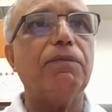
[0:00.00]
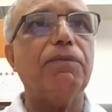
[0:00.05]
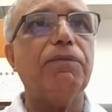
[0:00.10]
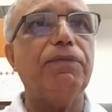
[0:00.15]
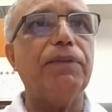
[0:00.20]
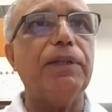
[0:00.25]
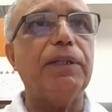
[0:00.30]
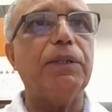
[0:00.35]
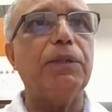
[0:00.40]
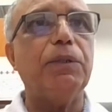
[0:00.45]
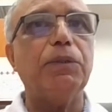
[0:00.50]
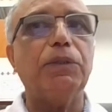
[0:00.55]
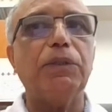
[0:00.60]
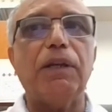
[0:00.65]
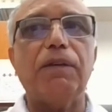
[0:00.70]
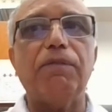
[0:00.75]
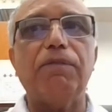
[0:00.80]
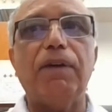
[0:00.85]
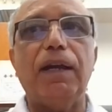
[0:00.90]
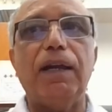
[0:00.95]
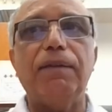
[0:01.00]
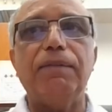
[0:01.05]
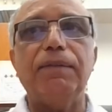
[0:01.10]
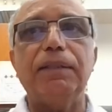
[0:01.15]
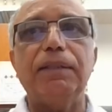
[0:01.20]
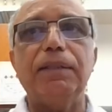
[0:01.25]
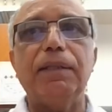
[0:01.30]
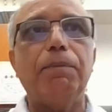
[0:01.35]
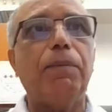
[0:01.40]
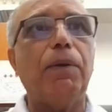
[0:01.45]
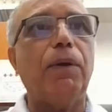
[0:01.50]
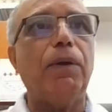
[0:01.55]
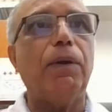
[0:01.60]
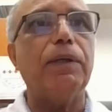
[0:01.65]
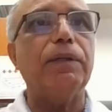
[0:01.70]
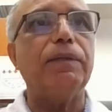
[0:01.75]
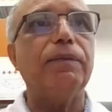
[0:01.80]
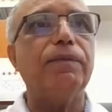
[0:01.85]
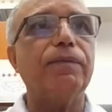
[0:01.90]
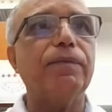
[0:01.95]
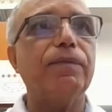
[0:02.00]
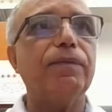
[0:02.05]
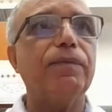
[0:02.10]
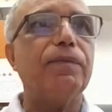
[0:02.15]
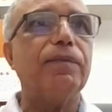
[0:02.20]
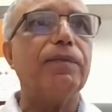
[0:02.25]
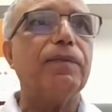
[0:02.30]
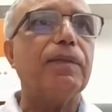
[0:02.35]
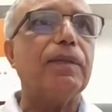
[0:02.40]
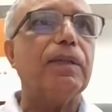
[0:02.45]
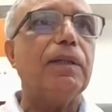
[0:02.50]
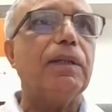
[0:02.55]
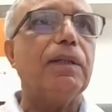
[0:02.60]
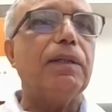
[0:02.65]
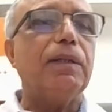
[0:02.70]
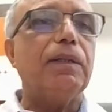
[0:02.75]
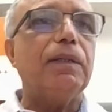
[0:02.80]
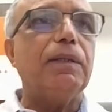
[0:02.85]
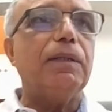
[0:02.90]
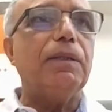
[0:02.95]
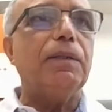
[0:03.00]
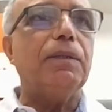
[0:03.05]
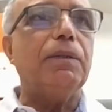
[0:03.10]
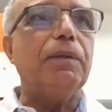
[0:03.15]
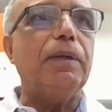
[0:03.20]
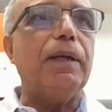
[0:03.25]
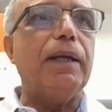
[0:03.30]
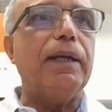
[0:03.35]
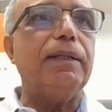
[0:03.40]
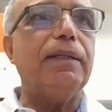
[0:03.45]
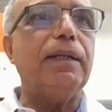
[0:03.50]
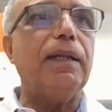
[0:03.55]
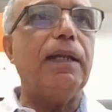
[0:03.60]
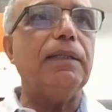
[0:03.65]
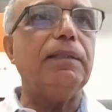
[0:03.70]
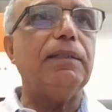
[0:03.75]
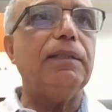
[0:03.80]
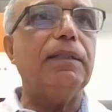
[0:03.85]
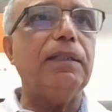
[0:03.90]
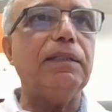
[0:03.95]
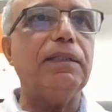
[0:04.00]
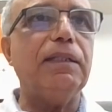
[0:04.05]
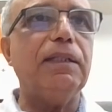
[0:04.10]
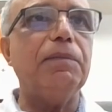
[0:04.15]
fit to survive in the body. To address this